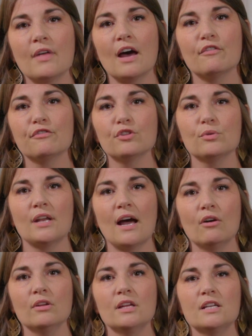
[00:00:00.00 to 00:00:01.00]
that fluid
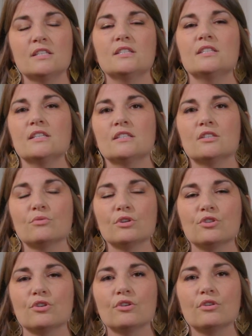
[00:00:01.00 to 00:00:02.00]
out and assist the
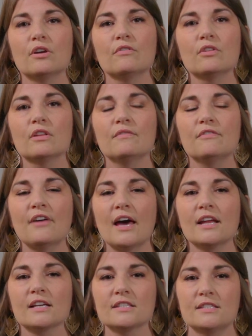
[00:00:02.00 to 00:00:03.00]
return of the
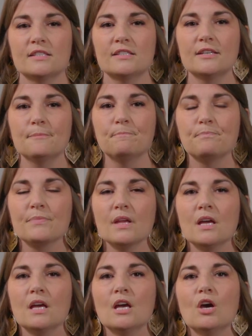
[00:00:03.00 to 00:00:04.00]
lymphatic system.
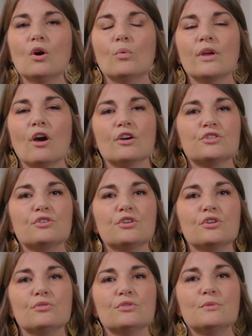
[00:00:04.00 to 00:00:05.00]
We also
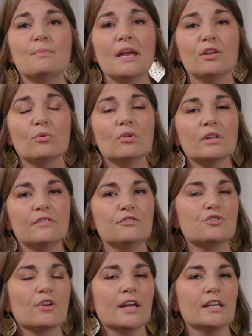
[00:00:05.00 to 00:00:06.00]
use manual
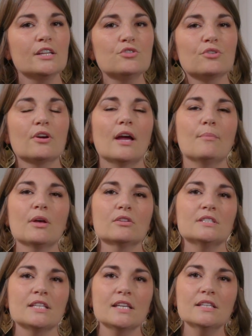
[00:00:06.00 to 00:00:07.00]
lymph drainage, or
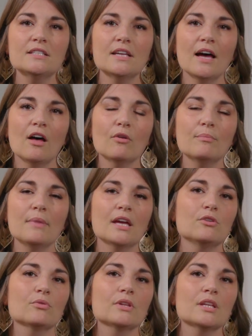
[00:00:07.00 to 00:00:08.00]
MLD, to help
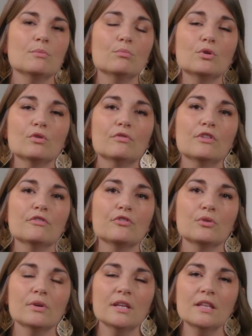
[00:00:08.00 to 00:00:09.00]
manually move the
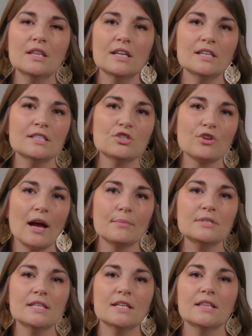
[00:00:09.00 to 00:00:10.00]
fluid that is
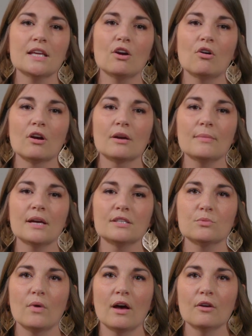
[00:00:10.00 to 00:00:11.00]
trapped in the arm
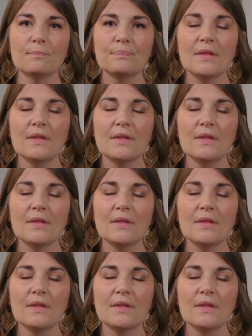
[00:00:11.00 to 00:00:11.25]
as well.